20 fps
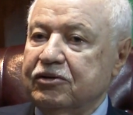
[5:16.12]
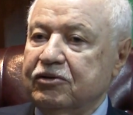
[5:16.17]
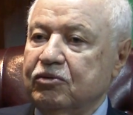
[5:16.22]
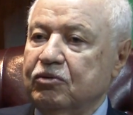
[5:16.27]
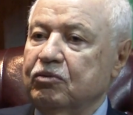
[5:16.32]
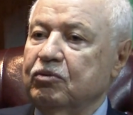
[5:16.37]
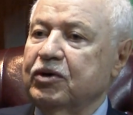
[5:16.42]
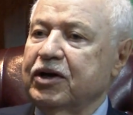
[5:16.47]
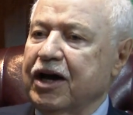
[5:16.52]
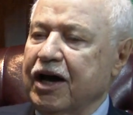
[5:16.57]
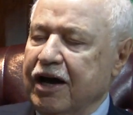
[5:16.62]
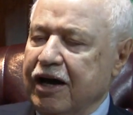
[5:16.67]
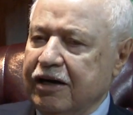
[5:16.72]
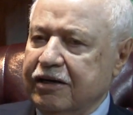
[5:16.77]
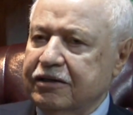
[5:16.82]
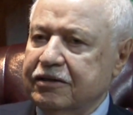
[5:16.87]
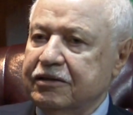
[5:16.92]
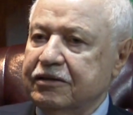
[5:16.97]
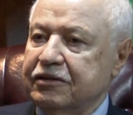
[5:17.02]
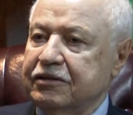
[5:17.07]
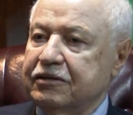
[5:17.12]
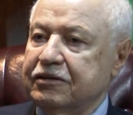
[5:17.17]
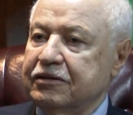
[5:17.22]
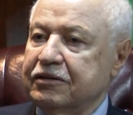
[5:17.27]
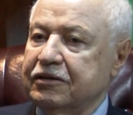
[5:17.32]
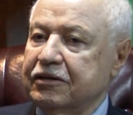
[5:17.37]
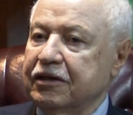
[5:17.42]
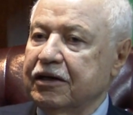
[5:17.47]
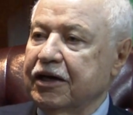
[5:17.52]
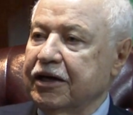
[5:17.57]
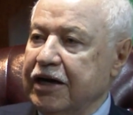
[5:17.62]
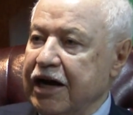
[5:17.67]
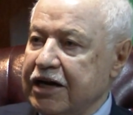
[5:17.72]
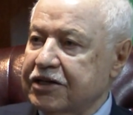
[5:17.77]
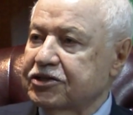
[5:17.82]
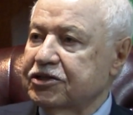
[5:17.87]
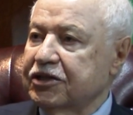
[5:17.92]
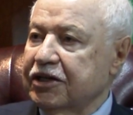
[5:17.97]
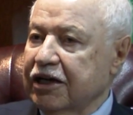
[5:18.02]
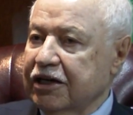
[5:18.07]
we are a
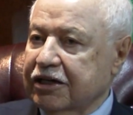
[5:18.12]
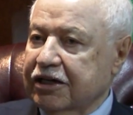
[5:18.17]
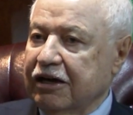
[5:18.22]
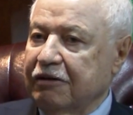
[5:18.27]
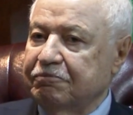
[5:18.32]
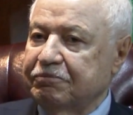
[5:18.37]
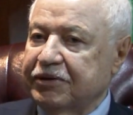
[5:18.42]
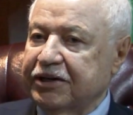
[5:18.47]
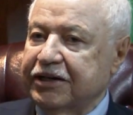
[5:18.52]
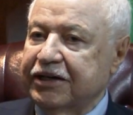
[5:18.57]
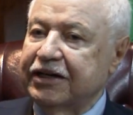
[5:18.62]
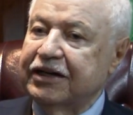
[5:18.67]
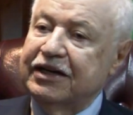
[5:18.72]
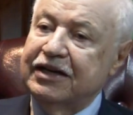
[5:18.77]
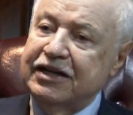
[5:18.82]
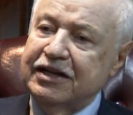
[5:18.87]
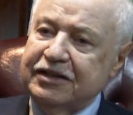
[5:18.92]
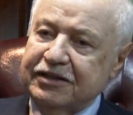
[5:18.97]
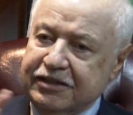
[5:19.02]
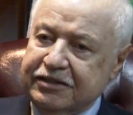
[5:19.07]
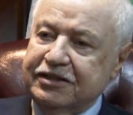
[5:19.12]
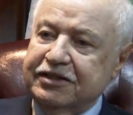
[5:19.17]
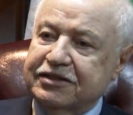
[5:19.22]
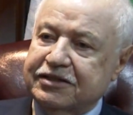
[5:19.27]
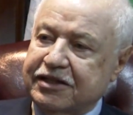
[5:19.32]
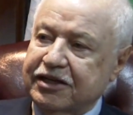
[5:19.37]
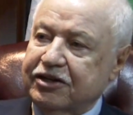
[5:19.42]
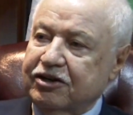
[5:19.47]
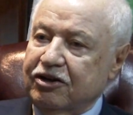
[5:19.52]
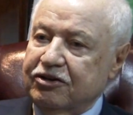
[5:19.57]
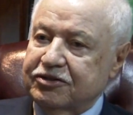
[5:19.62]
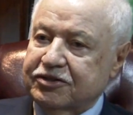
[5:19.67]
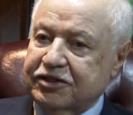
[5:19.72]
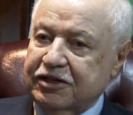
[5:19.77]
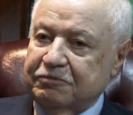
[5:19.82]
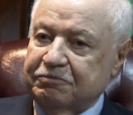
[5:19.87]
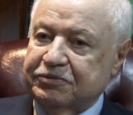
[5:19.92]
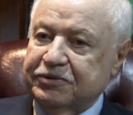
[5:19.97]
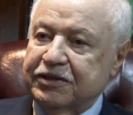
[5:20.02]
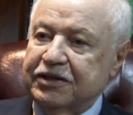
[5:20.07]
national company. This is the
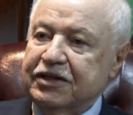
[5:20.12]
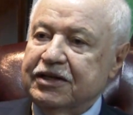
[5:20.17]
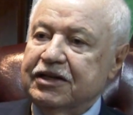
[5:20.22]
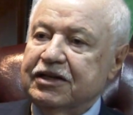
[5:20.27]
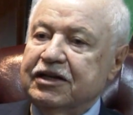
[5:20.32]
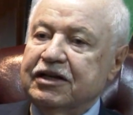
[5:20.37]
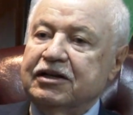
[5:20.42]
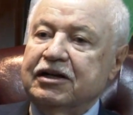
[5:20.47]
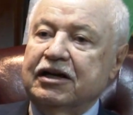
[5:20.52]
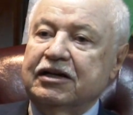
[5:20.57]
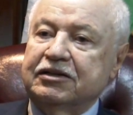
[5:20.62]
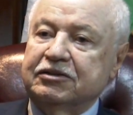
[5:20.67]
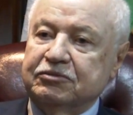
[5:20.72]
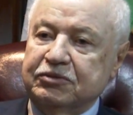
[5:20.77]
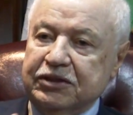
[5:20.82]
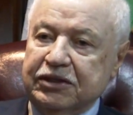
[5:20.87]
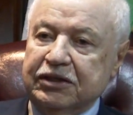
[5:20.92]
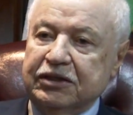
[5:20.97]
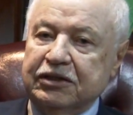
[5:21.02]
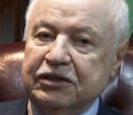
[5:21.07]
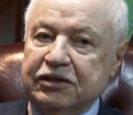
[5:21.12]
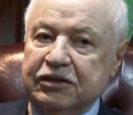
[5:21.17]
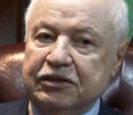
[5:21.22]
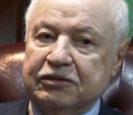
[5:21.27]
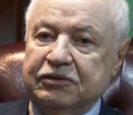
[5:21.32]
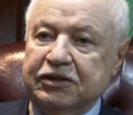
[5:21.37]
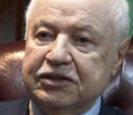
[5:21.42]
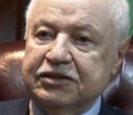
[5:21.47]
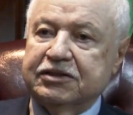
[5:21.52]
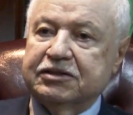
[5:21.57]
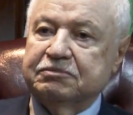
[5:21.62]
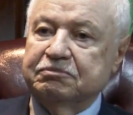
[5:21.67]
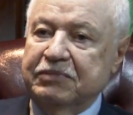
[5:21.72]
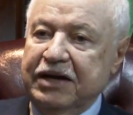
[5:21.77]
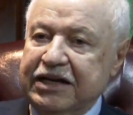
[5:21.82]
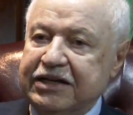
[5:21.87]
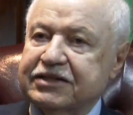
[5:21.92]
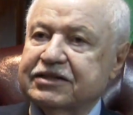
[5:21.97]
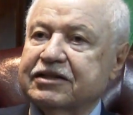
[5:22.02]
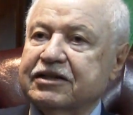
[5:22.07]
concept. And this
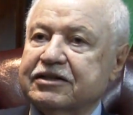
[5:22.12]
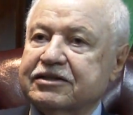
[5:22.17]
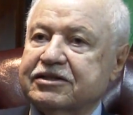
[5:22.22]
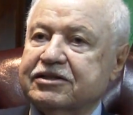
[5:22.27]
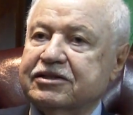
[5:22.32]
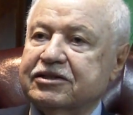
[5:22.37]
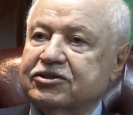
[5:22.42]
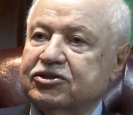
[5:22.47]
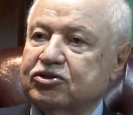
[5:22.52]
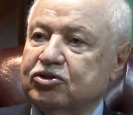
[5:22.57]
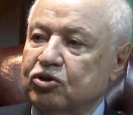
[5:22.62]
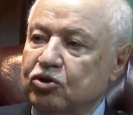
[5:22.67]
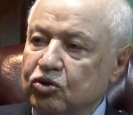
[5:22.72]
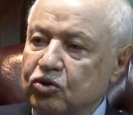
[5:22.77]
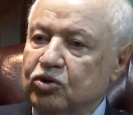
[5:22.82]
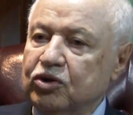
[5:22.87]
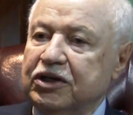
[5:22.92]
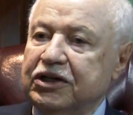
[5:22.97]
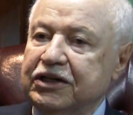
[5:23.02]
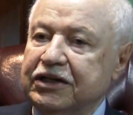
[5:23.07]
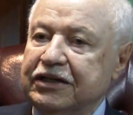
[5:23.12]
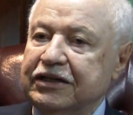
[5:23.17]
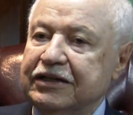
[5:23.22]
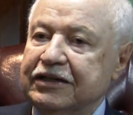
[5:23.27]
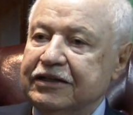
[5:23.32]
makes us truly